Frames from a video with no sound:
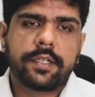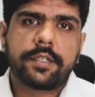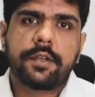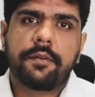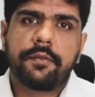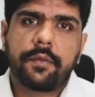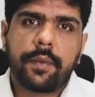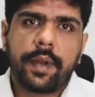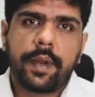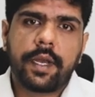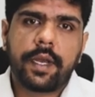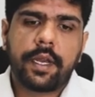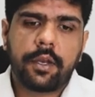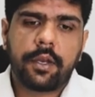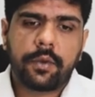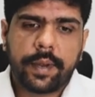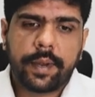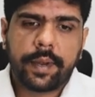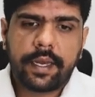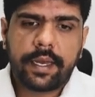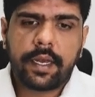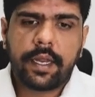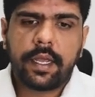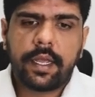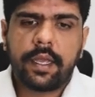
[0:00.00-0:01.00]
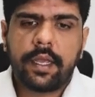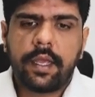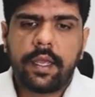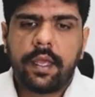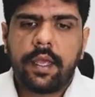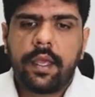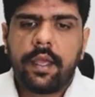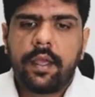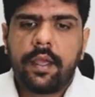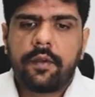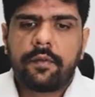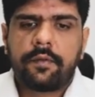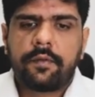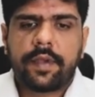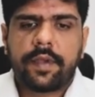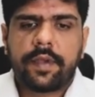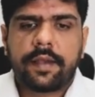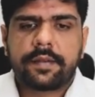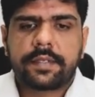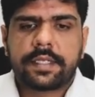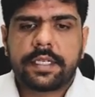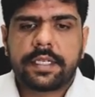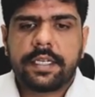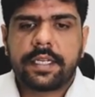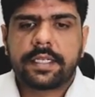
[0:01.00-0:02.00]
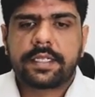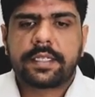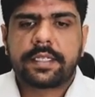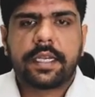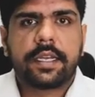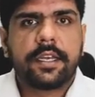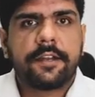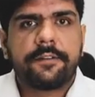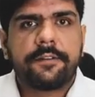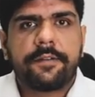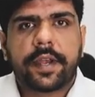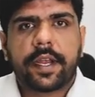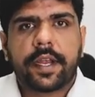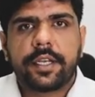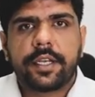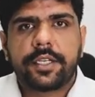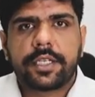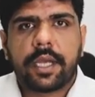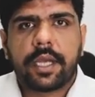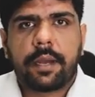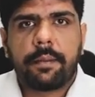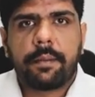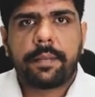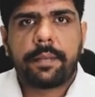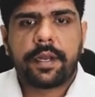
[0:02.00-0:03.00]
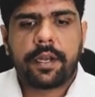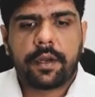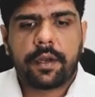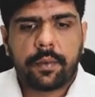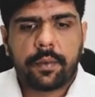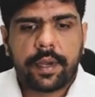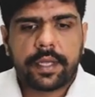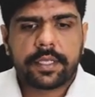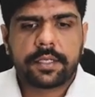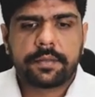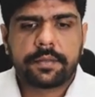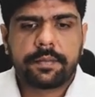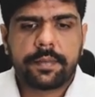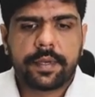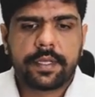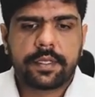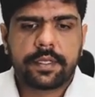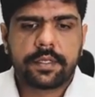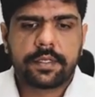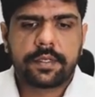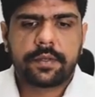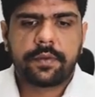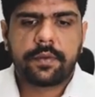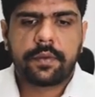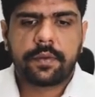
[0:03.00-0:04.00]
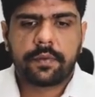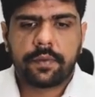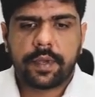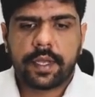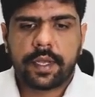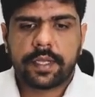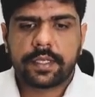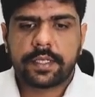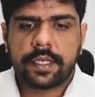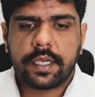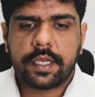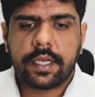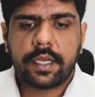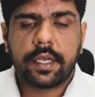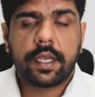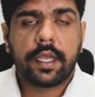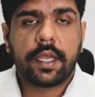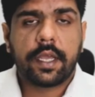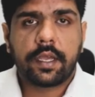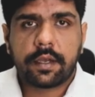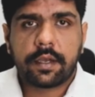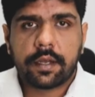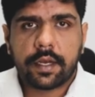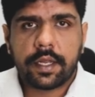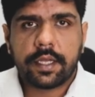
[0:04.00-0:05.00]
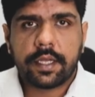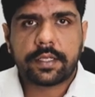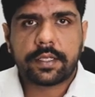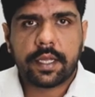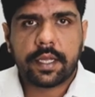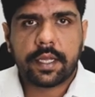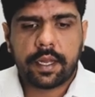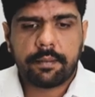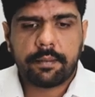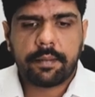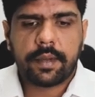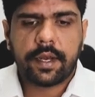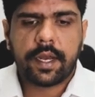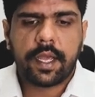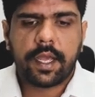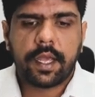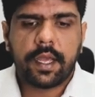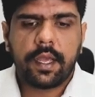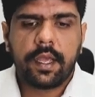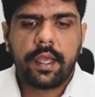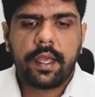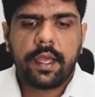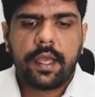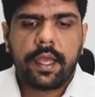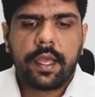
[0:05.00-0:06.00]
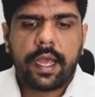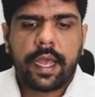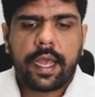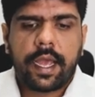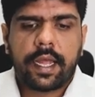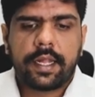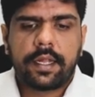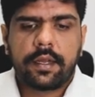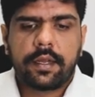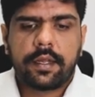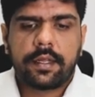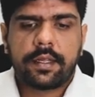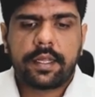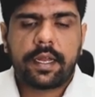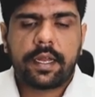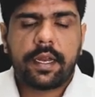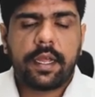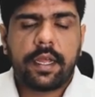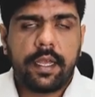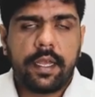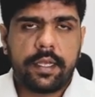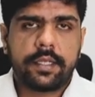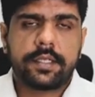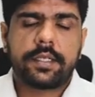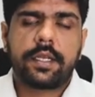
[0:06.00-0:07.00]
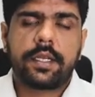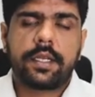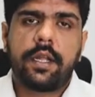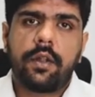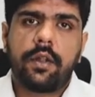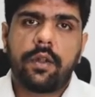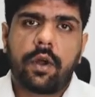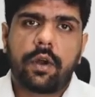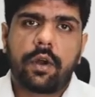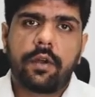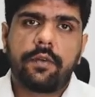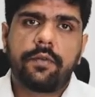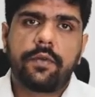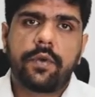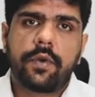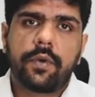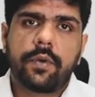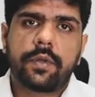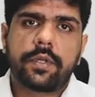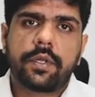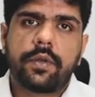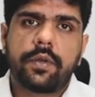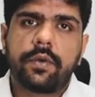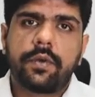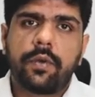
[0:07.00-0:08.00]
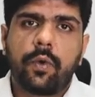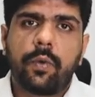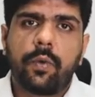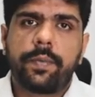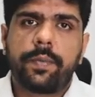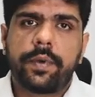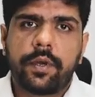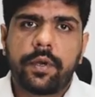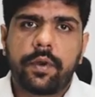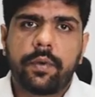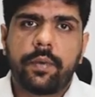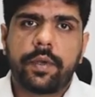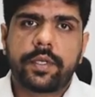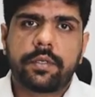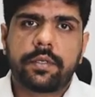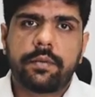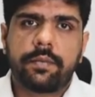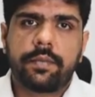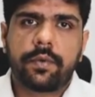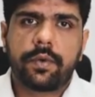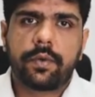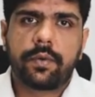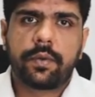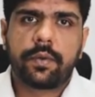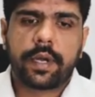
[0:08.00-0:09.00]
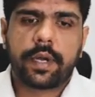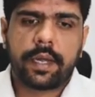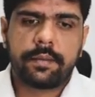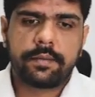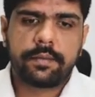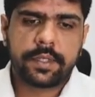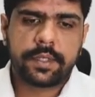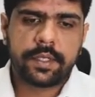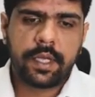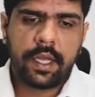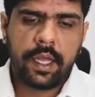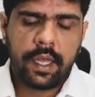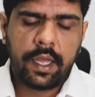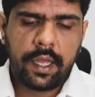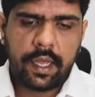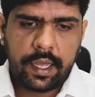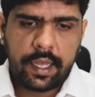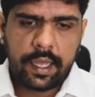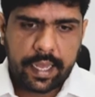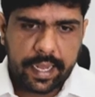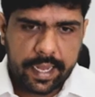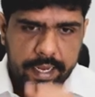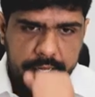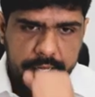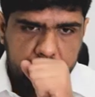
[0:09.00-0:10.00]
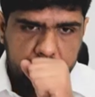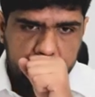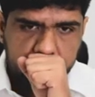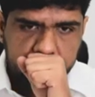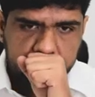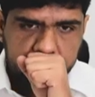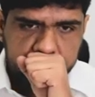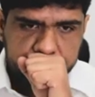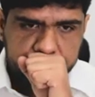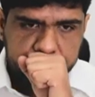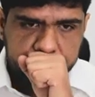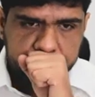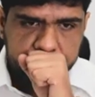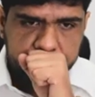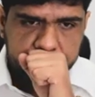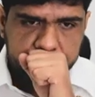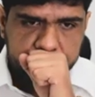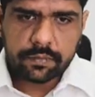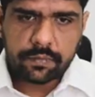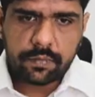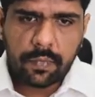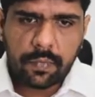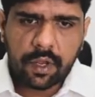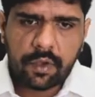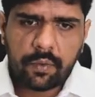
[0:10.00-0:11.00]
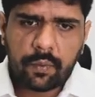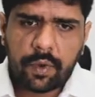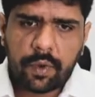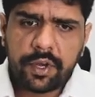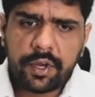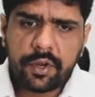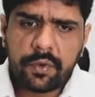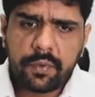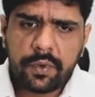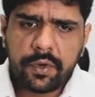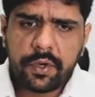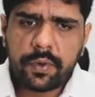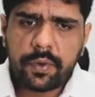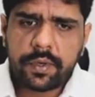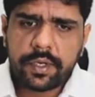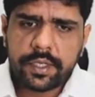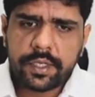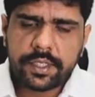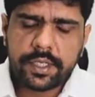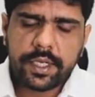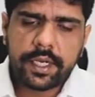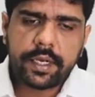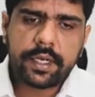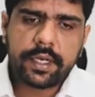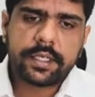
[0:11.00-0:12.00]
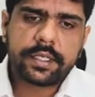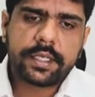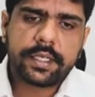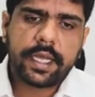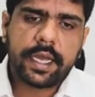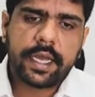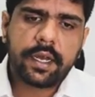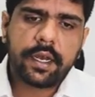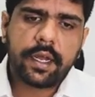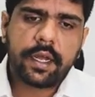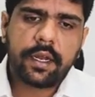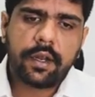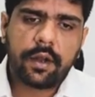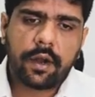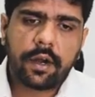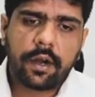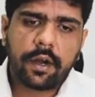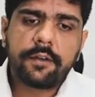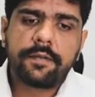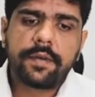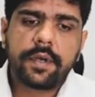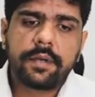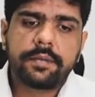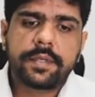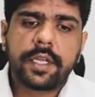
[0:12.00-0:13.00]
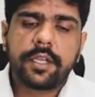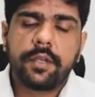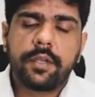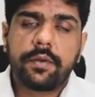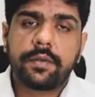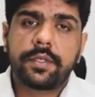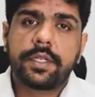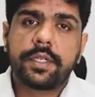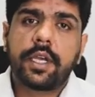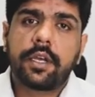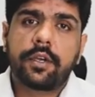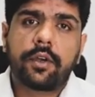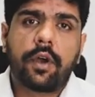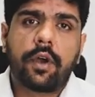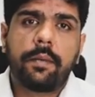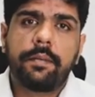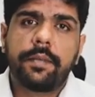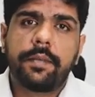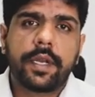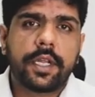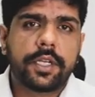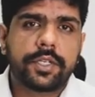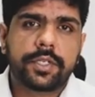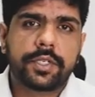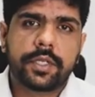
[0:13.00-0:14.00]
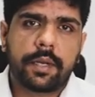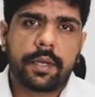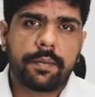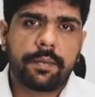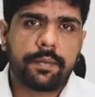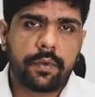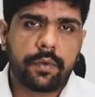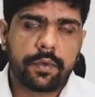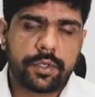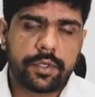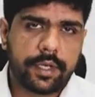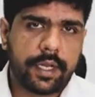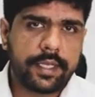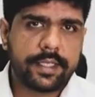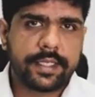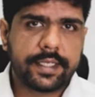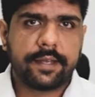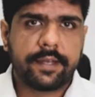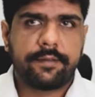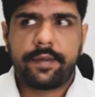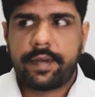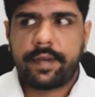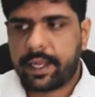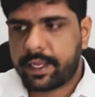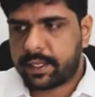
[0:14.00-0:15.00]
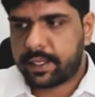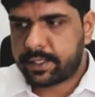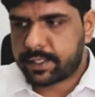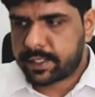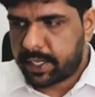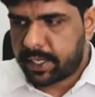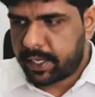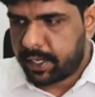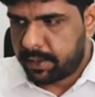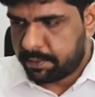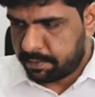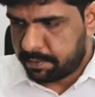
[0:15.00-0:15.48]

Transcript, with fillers: of 2020. We have seen a significant jump in investments. We are seeing increase in M&A, and there is a lot of growth in open innovation programs. And what you would notice here is that a lot of firms are using a combination approach, right? Someone like, say,